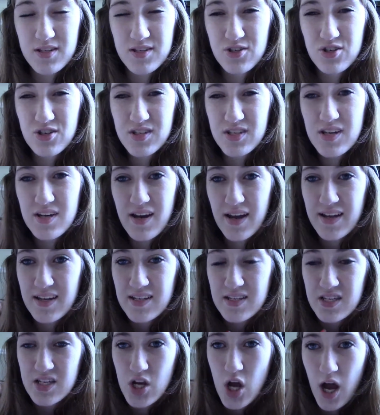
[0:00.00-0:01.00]
it's just a
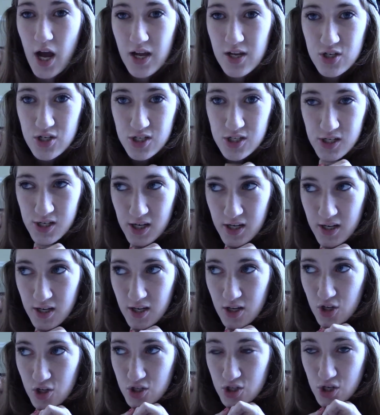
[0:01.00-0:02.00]
nice touch
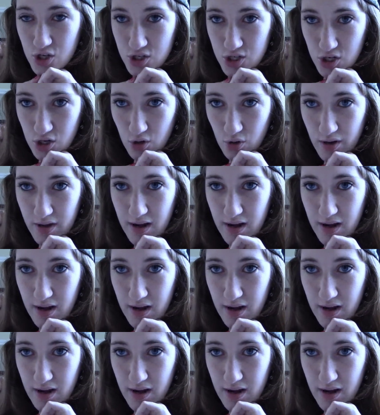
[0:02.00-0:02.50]
to do.